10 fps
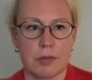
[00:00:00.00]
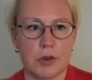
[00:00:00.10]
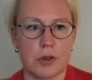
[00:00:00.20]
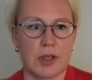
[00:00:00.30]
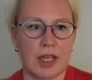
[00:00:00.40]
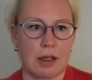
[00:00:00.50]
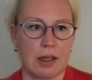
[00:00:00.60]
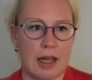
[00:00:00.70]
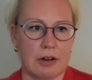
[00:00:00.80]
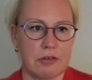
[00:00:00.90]
do get a
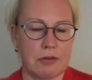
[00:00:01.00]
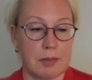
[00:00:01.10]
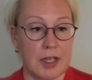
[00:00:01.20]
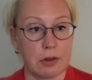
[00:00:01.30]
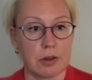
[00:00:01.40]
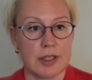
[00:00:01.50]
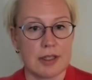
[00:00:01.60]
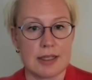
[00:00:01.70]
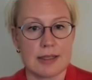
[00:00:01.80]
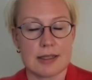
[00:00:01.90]
lot of
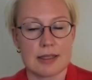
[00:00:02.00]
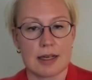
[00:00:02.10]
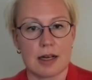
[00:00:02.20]
minorities